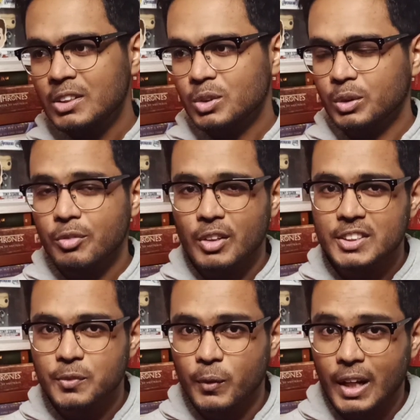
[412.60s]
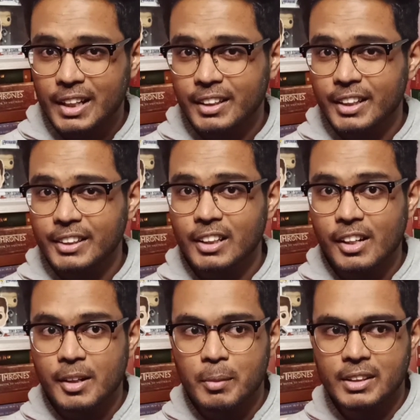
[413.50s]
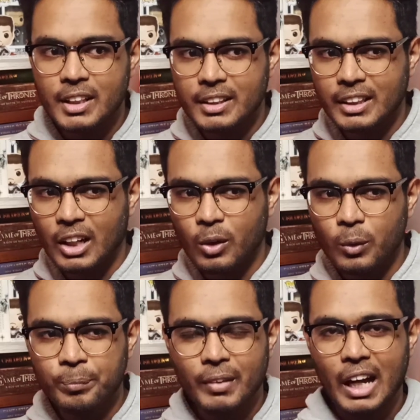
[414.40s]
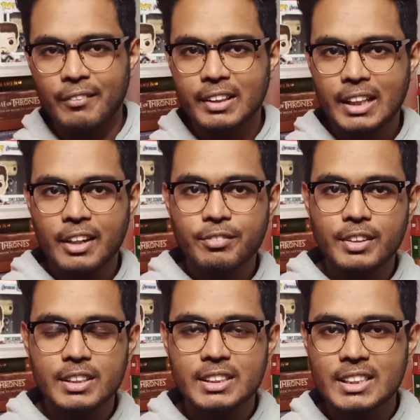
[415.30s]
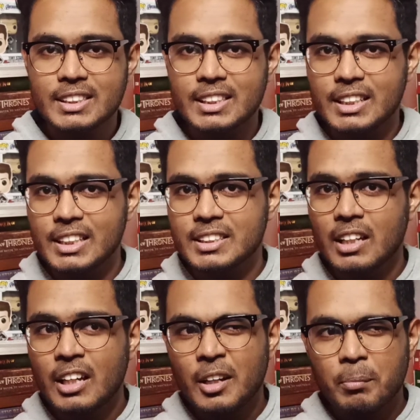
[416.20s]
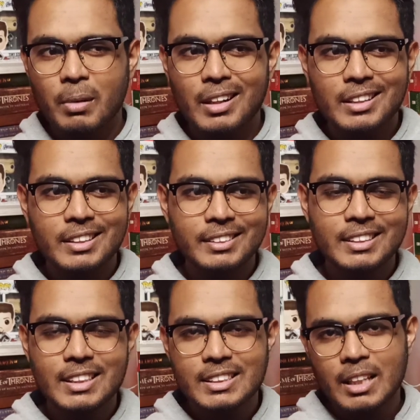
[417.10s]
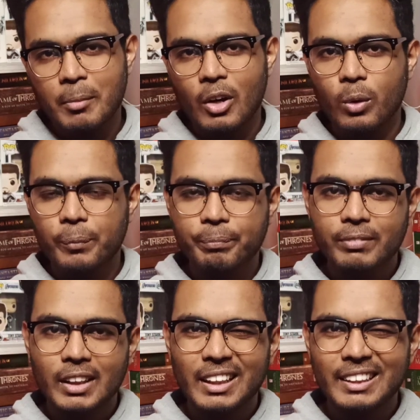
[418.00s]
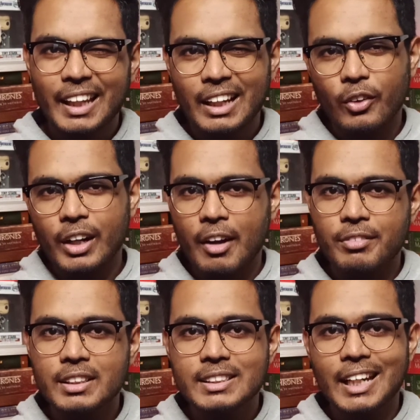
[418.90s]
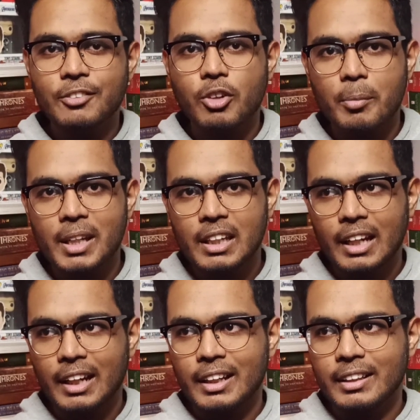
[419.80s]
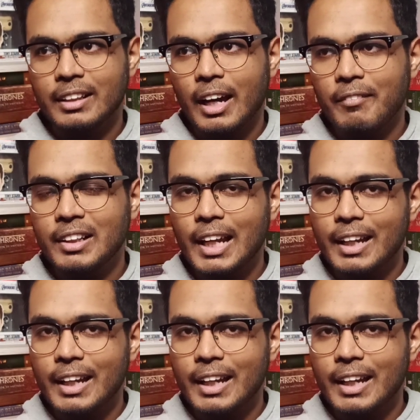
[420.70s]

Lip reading: So the first 4 are in Kindle Unlimited. Now I haven't like finished this series, but this is somehow like on average side for me, and I haven't